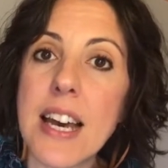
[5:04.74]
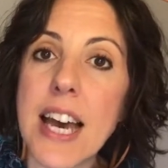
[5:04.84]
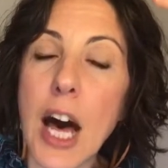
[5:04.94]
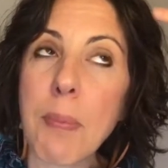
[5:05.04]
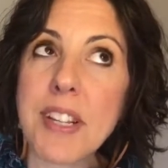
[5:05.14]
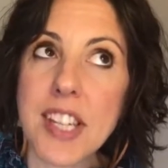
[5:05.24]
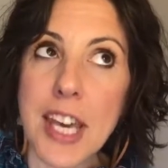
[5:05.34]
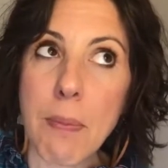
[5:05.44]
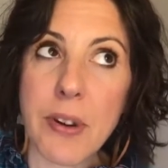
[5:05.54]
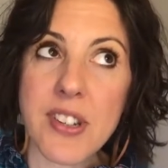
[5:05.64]
helping to
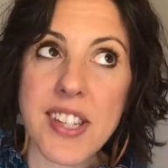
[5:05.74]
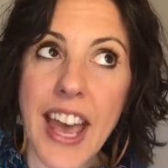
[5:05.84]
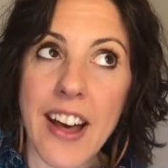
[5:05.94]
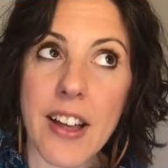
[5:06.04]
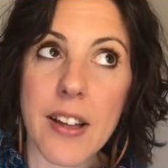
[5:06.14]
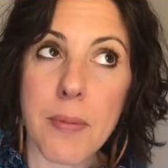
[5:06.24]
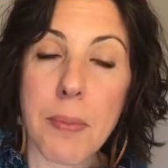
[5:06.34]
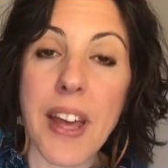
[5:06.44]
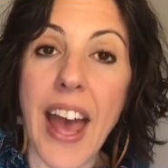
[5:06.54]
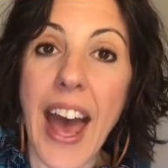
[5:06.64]
keep your scalp
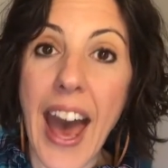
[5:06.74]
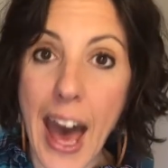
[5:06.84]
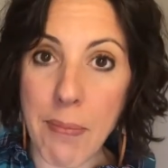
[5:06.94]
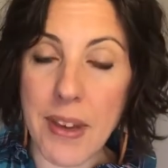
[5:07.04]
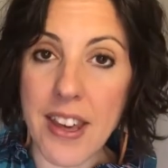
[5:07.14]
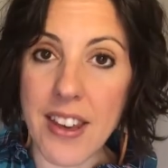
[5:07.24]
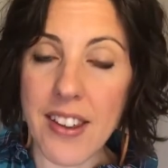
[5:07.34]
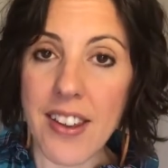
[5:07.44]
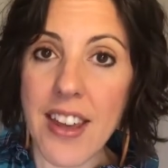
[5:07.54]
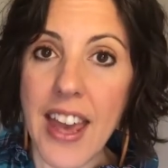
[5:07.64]
happy
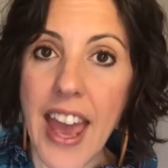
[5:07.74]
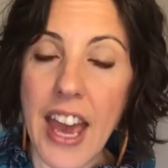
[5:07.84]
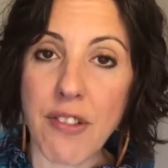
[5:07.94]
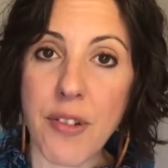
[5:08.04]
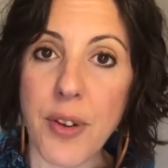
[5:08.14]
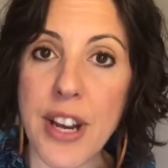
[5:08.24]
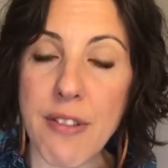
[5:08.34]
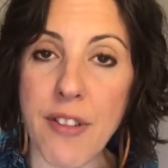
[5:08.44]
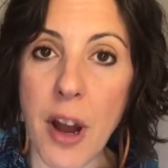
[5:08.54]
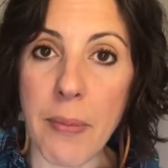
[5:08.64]
and free
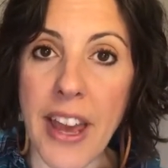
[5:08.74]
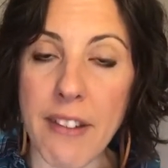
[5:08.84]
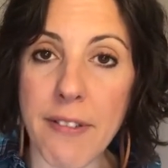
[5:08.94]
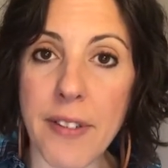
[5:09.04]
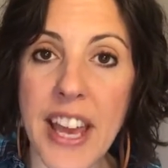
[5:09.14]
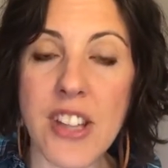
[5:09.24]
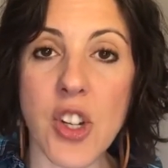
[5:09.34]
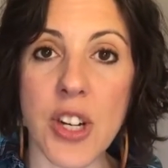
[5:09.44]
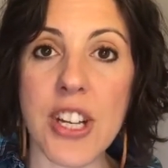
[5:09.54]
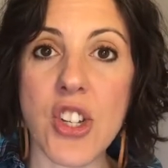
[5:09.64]
from like flakes
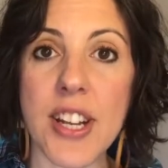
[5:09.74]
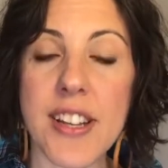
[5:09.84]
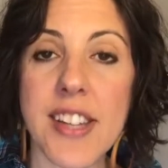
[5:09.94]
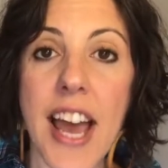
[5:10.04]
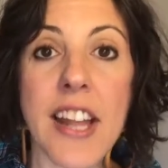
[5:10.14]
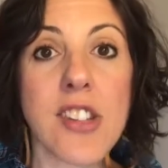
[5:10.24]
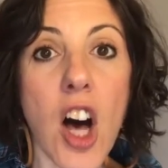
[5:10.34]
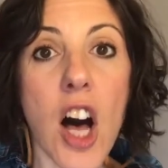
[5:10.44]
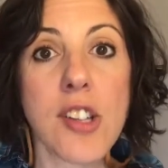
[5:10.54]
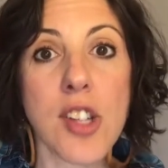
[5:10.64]
or itchiness. And it's
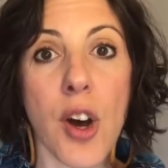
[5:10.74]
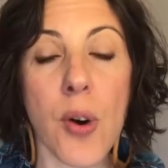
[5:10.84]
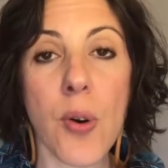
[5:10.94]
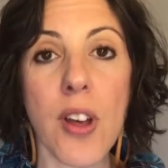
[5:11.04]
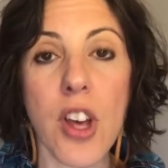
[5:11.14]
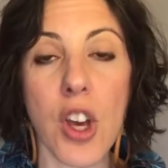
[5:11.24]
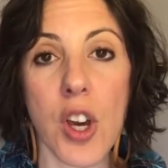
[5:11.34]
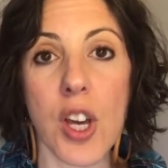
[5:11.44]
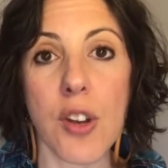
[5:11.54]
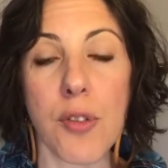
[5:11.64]
also
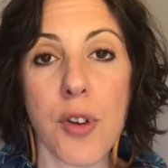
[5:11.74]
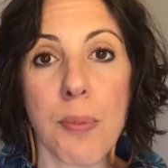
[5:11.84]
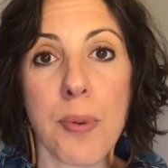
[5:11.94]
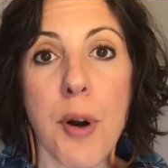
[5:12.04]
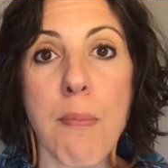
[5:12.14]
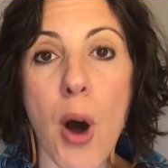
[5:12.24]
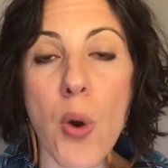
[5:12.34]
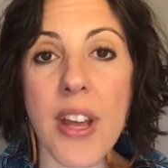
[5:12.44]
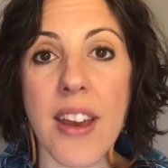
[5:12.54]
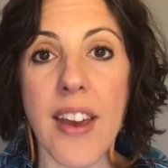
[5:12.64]
good for
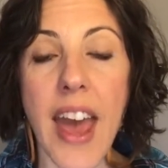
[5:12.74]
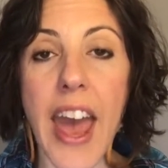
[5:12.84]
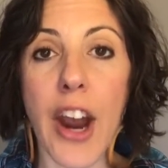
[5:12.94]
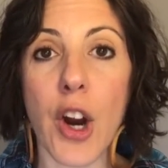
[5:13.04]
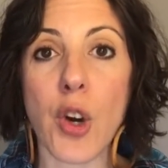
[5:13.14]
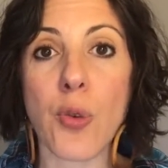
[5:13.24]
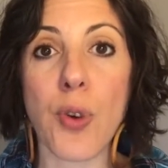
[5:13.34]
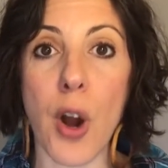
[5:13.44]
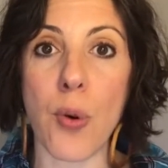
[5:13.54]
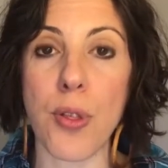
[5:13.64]
promoting hair
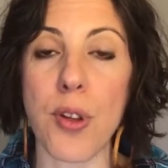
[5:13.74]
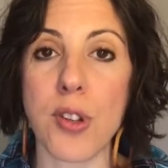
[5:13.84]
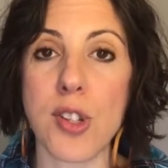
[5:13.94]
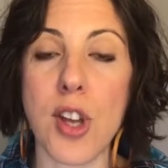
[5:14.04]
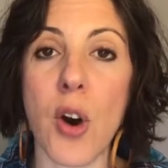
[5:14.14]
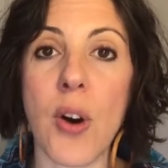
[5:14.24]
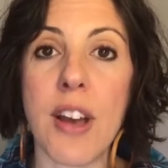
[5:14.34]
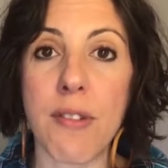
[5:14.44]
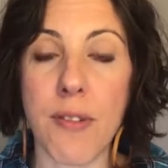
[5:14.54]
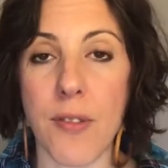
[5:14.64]
growth. So
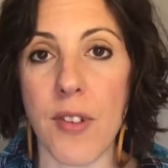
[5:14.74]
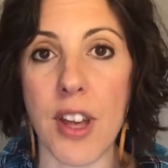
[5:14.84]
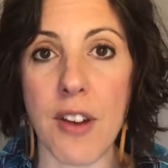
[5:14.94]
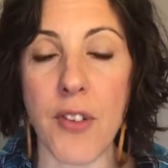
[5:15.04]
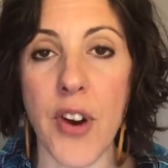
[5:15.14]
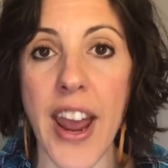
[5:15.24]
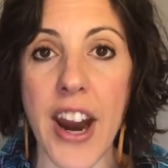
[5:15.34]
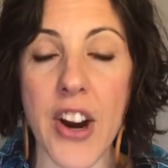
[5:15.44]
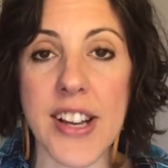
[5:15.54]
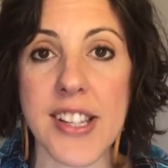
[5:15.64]
if your
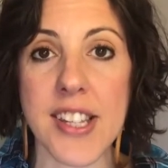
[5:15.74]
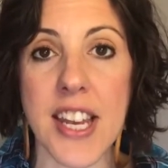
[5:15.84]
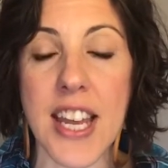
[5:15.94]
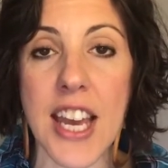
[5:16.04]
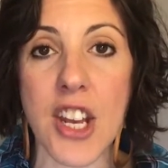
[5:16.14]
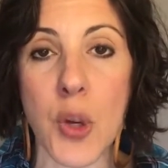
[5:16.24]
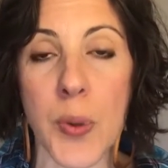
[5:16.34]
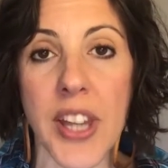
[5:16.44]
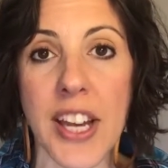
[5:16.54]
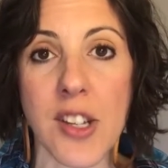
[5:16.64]
hair is thinning and you
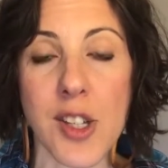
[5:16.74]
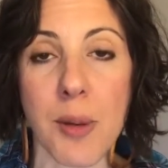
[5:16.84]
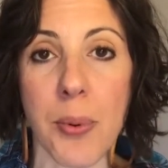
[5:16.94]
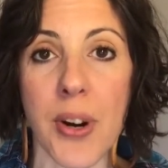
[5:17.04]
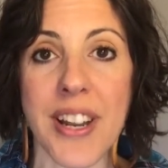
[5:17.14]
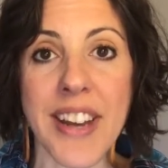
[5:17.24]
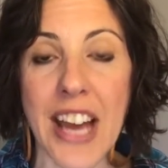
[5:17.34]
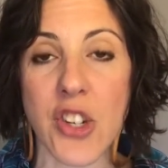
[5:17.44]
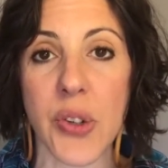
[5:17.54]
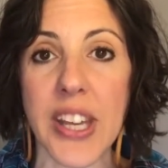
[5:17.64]
would like to support it
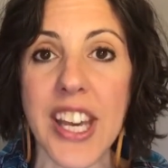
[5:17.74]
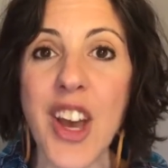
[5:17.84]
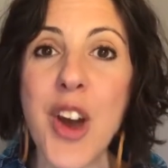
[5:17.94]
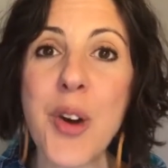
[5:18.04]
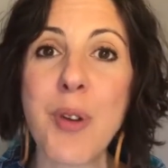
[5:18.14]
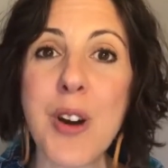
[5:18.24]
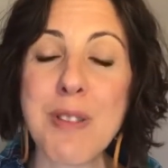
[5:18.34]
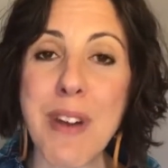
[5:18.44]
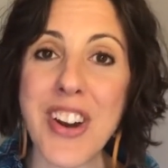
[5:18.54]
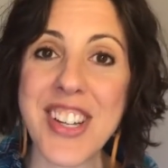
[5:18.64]
naturally,
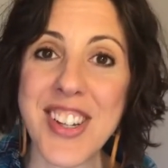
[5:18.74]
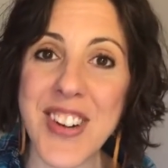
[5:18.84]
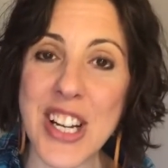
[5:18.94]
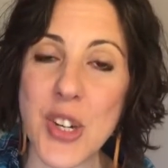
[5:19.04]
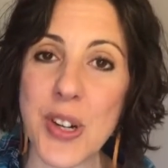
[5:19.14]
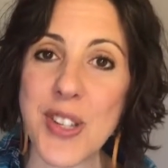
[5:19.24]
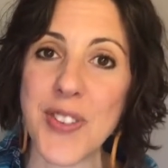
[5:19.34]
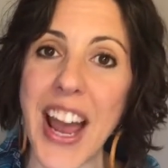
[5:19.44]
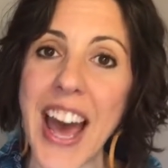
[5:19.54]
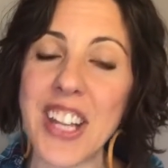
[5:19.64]
rosemary is a great choice
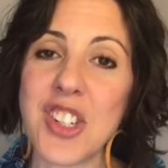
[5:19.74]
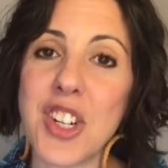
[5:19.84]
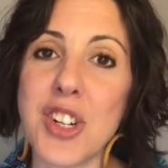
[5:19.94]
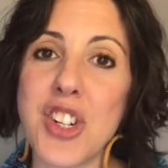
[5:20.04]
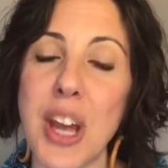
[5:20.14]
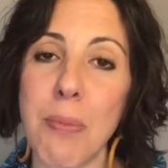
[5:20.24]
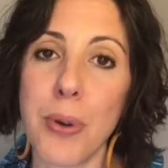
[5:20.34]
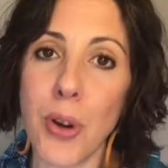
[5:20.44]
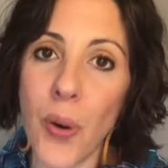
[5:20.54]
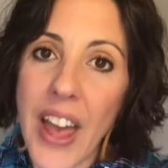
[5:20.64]
for adding to your
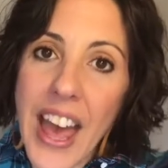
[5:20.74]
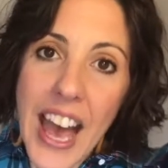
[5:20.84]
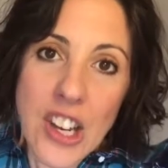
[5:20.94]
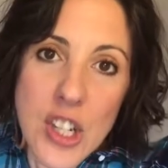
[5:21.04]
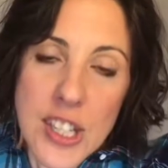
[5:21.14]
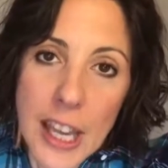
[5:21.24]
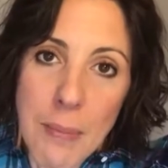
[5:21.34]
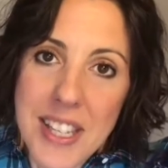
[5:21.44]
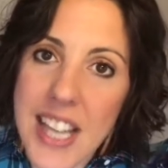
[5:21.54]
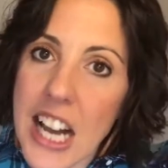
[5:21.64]
shampoo and just like
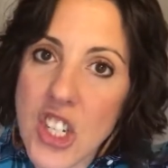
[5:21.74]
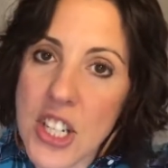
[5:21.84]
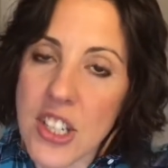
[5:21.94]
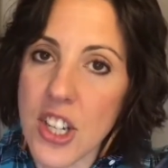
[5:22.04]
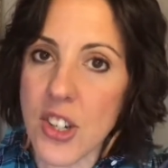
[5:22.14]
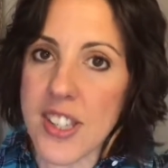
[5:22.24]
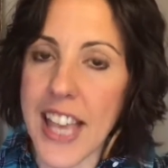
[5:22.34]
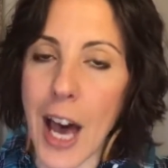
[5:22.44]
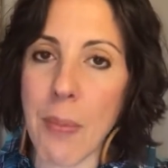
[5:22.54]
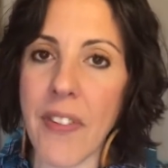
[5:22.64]
massage it into your
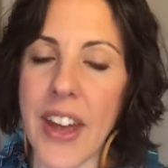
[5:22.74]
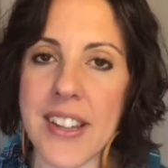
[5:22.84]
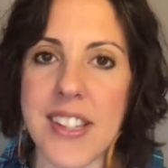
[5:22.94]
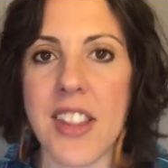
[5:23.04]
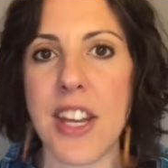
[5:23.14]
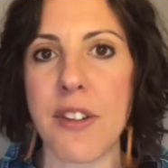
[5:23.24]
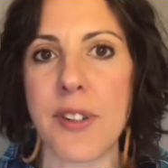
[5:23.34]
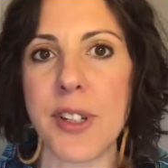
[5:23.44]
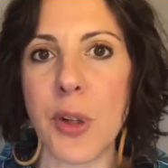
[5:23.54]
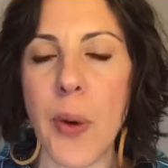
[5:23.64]
scalp and let it sit there for
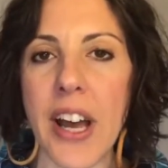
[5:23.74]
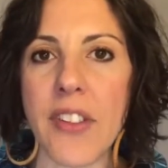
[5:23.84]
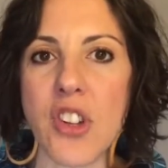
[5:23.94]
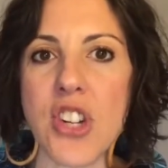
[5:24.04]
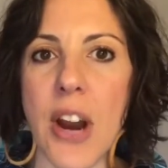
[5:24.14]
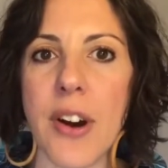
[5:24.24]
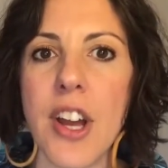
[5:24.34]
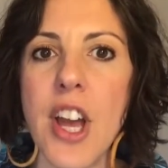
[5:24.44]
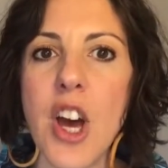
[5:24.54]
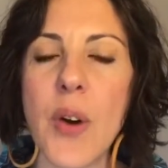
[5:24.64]
a little while in the shower.
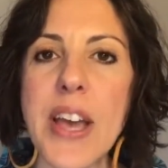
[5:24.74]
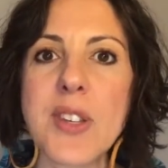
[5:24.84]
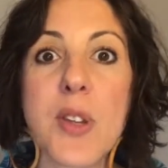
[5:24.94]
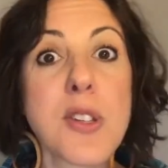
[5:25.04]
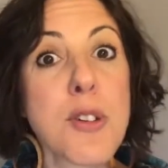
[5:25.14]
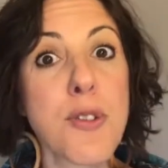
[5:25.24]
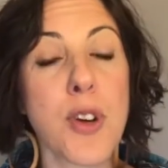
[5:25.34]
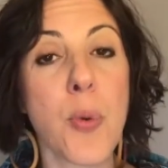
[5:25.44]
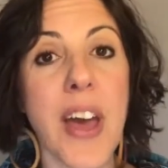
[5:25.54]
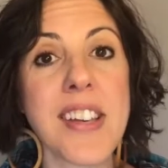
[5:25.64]
Okay, so those are a
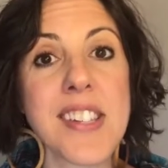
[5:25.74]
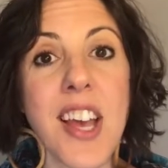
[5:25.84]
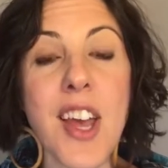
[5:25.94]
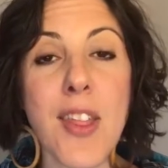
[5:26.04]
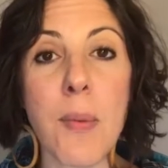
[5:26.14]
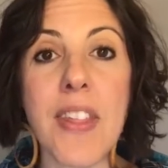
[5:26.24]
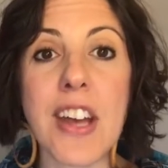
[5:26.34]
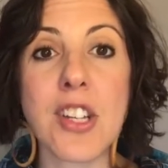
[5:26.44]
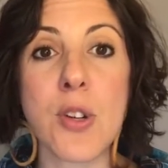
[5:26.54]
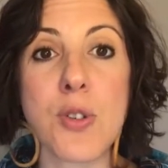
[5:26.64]
few ways that we
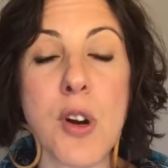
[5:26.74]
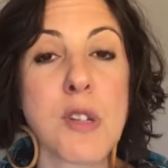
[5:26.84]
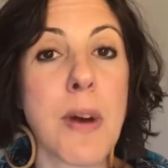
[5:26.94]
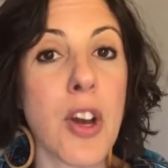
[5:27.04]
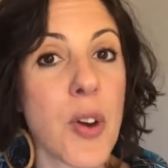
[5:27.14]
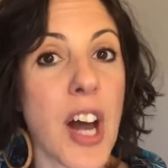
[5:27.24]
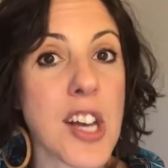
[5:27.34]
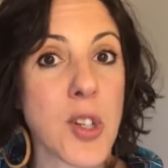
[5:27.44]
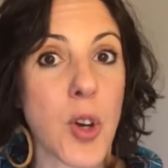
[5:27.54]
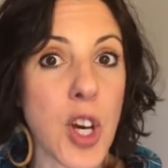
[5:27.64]
like to use rosemary. You can
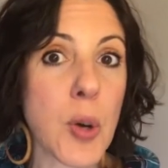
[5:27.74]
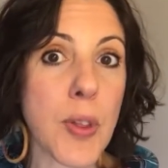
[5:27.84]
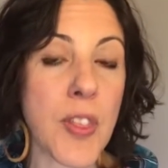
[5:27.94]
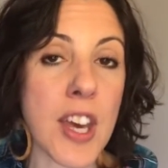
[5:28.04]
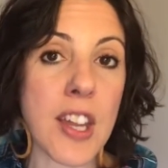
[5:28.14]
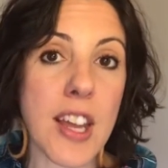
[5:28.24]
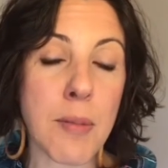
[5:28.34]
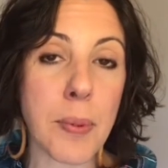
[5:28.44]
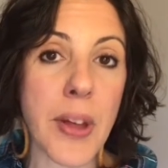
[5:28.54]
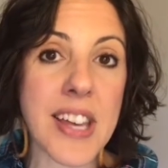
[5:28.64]
also cook with it in
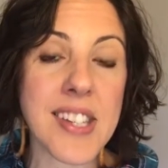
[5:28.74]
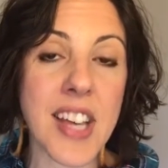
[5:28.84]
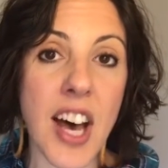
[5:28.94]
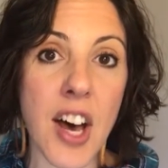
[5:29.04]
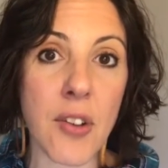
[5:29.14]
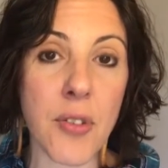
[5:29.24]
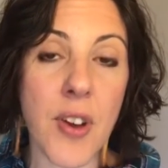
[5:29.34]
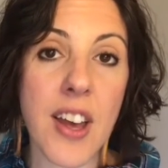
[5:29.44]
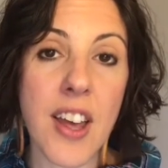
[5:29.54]
place of